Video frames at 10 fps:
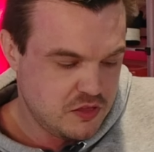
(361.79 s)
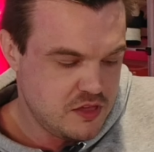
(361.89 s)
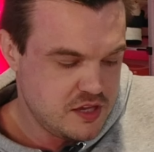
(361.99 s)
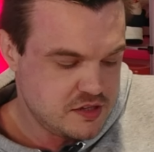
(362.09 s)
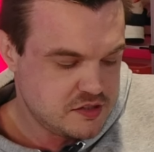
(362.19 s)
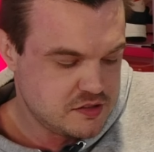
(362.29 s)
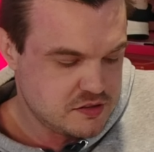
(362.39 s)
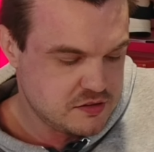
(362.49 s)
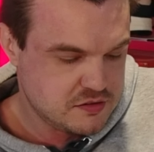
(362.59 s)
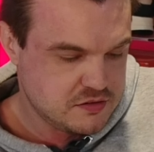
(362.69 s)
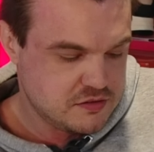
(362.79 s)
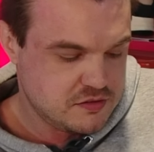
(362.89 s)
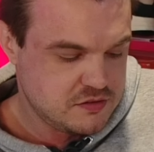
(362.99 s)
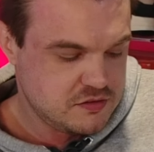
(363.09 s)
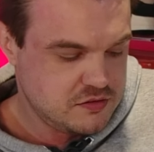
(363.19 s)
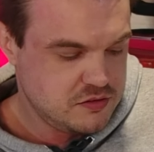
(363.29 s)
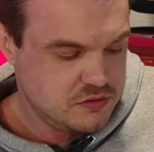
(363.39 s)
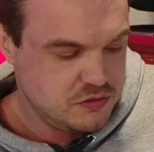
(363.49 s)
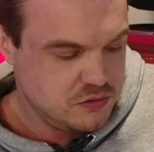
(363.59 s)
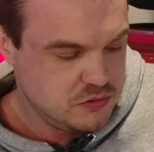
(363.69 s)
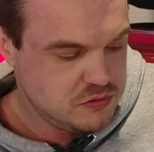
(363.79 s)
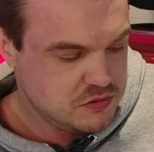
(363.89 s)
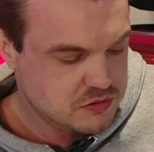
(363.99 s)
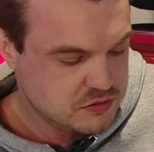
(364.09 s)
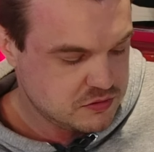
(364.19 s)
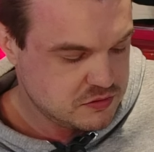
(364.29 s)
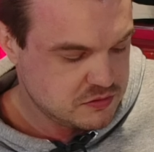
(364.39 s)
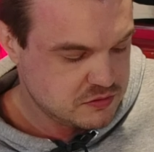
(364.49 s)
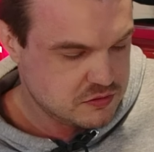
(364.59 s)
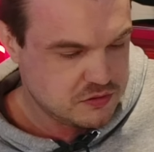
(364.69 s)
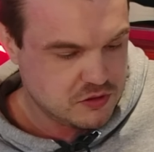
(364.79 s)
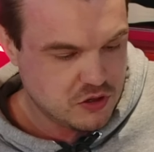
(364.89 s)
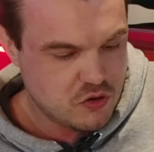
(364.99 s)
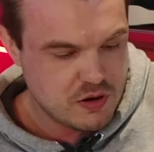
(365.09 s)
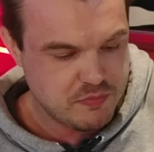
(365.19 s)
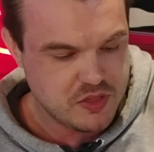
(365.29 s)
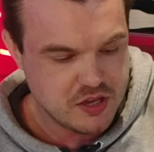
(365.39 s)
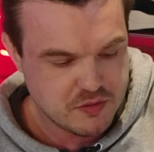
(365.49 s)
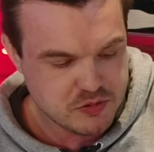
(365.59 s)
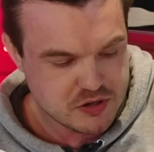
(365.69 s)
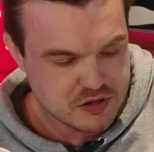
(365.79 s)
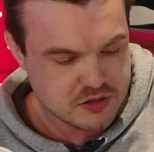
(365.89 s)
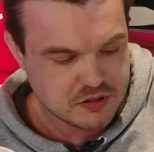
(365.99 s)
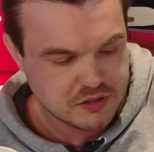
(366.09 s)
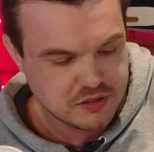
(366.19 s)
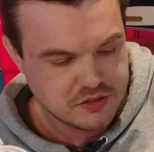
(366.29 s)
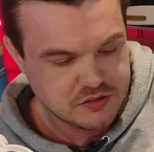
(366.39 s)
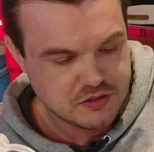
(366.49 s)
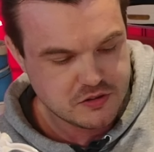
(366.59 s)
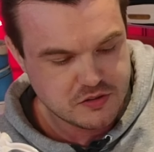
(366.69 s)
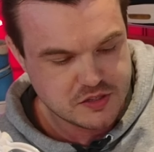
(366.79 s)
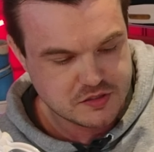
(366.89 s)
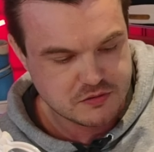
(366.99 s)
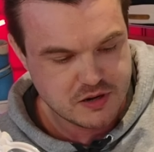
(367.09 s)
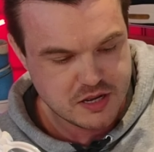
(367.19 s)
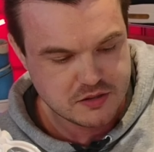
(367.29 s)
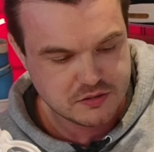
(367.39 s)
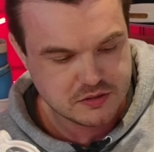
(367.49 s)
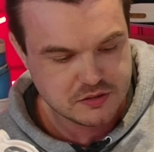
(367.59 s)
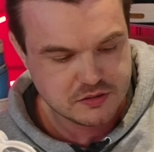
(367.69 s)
this to grip the upper, turn this around.